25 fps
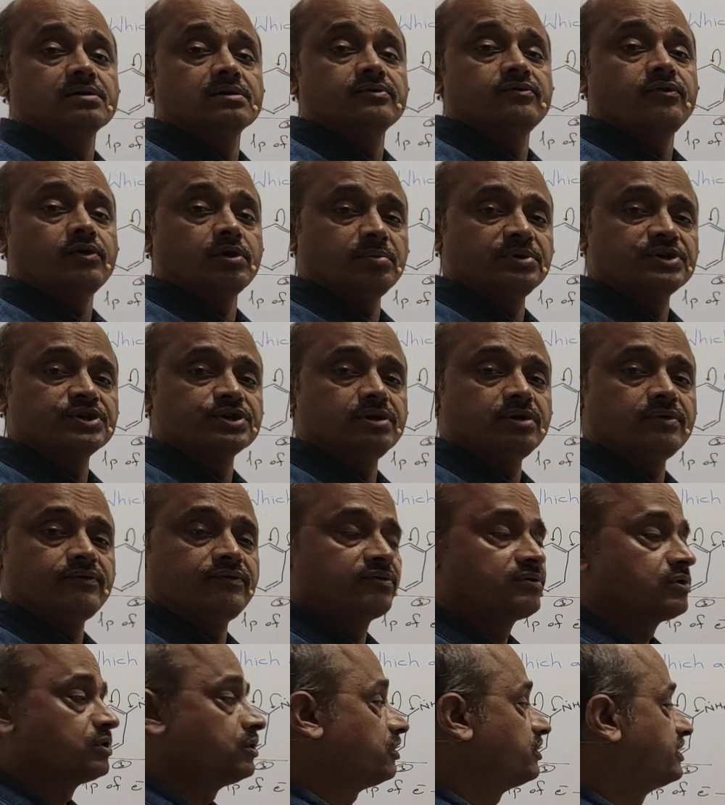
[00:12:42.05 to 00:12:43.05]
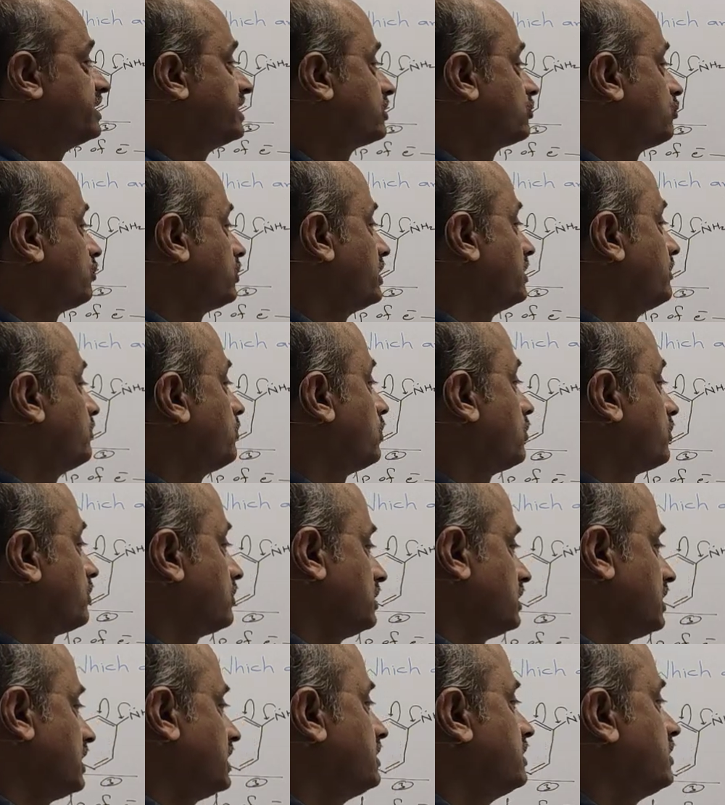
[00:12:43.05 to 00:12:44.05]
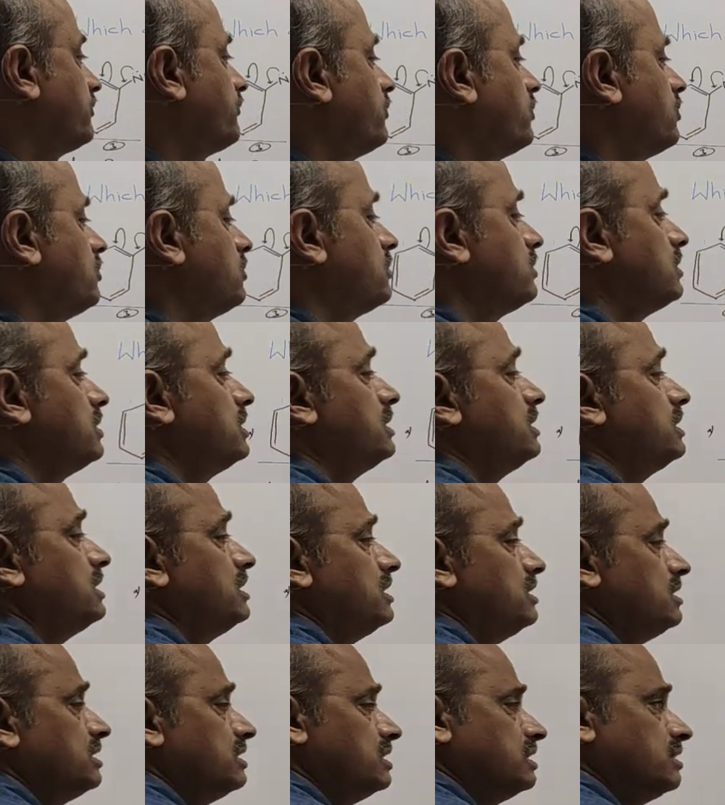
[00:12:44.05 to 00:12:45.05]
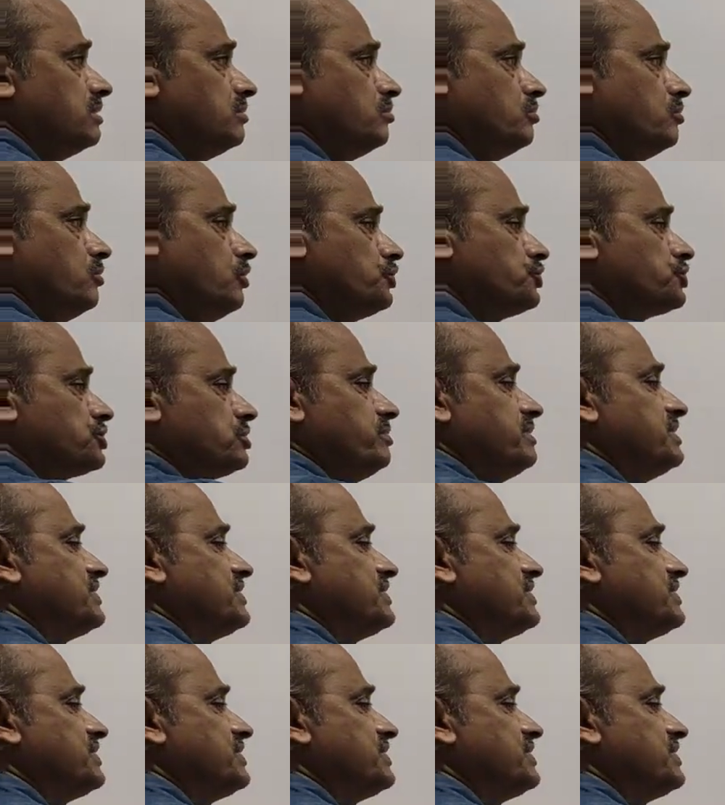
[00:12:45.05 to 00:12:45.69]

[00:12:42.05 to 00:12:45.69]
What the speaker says: formation of coordinate covalent bond, and therefore most